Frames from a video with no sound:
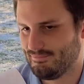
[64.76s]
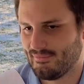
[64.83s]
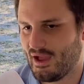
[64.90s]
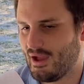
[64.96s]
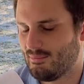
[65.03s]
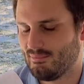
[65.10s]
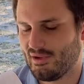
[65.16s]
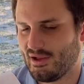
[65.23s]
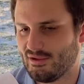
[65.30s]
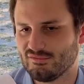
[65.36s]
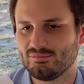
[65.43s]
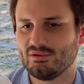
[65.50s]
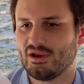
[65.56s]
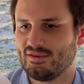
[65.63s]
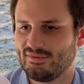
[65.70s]
I'm biased,
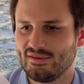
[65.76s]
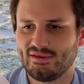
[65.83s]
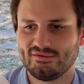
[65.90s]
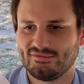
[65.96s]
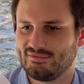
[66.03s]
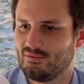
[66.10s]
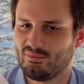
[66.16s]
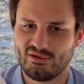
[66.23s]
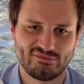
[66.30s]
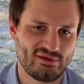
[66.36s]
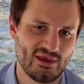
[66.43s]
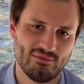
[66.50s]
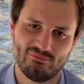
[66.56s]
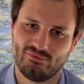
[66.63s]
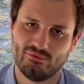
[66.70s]
but I think it's the best
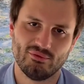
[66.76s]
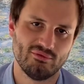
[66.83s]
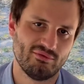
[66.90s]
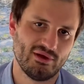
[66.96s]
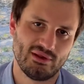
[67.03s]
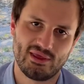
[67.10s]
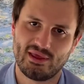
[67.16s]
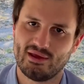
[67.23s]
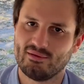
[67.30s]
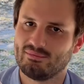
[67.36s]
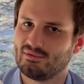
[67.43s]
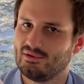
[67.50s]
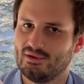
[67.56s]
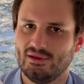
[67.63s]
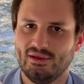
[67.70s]
camp food of any
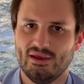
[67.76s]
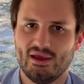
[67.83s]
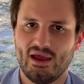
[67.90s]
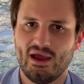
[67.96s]
camp